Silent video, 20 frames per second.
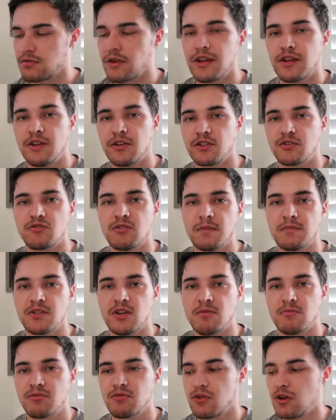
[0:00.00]
right here is
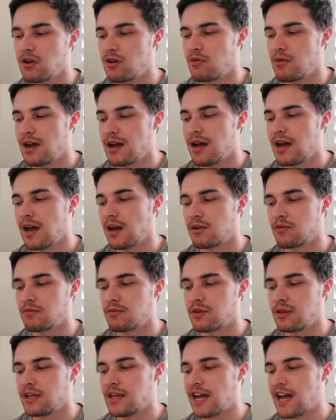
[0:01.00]
Crypto Pro. I don't
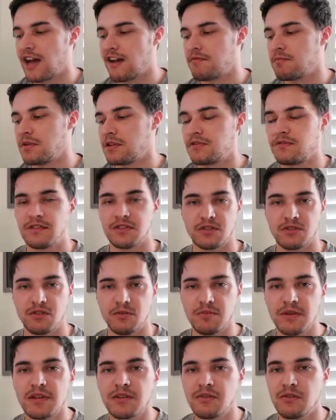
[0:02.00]
really have much physical
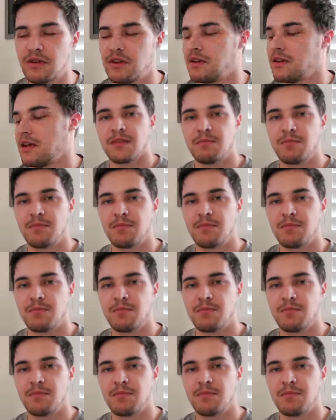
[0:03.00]
Bitcoin,